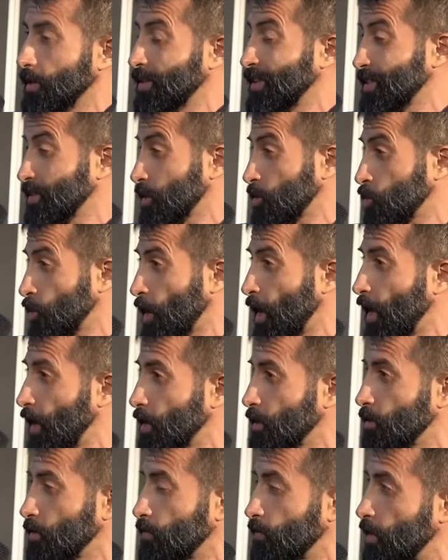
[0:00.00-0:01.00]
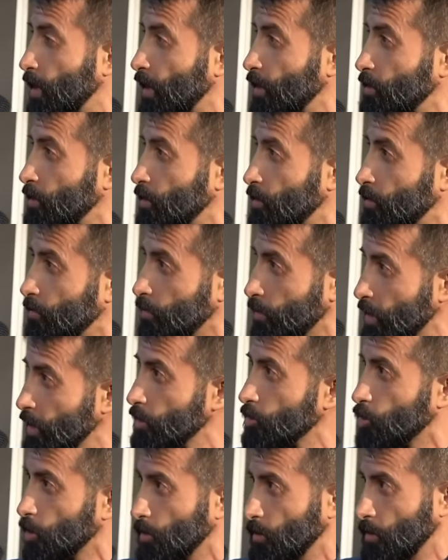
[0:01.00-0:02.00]
And as a child of that
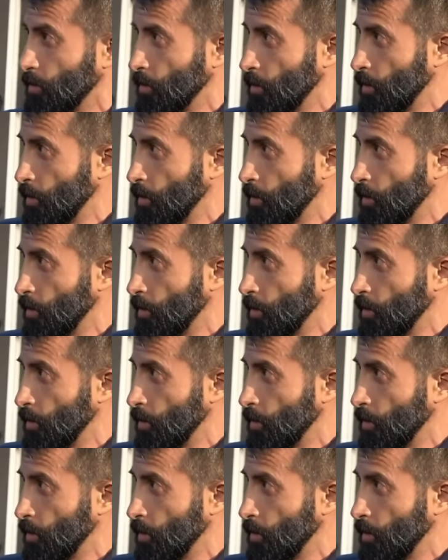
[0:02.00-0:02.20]
region,